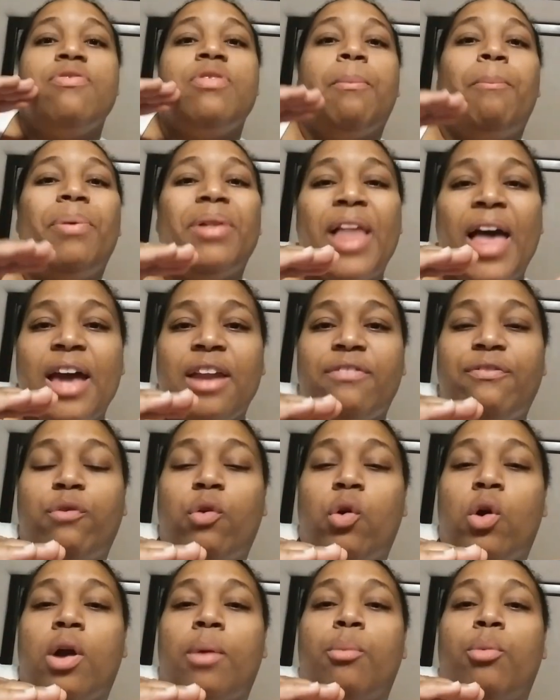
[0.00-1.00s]
the
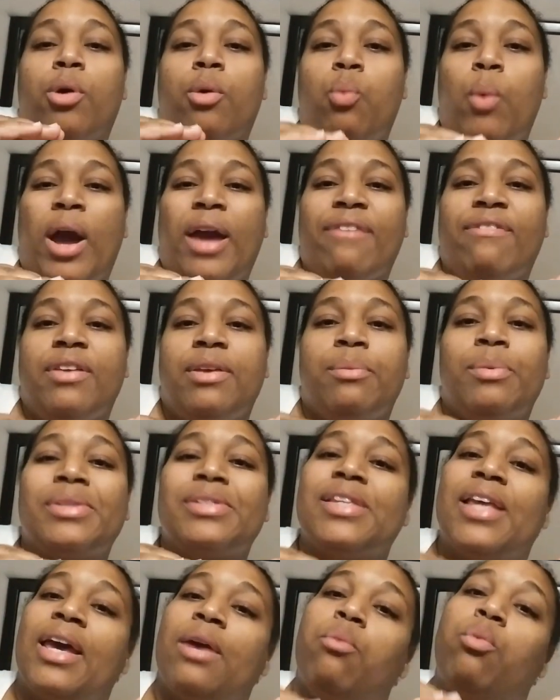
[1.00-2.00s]
platform where Wifey
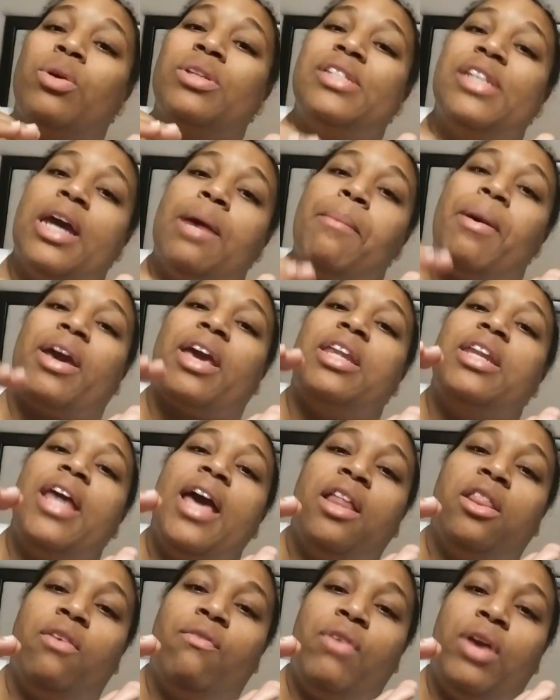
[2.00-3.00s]
was like, well, damn, I can
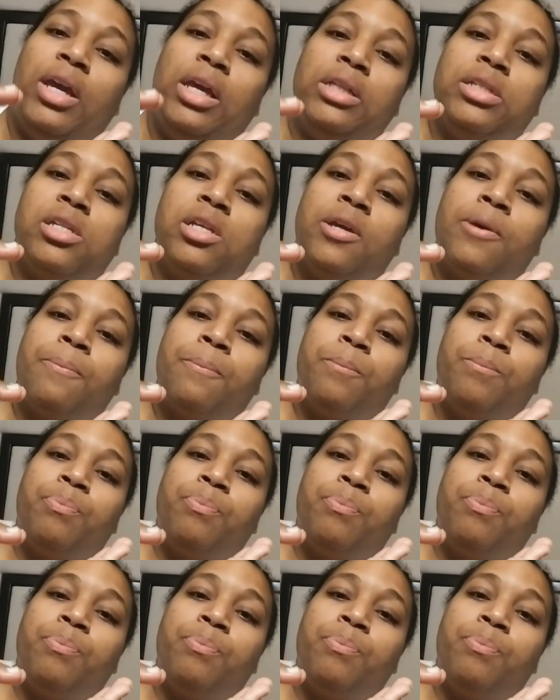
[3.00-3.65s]
elevate.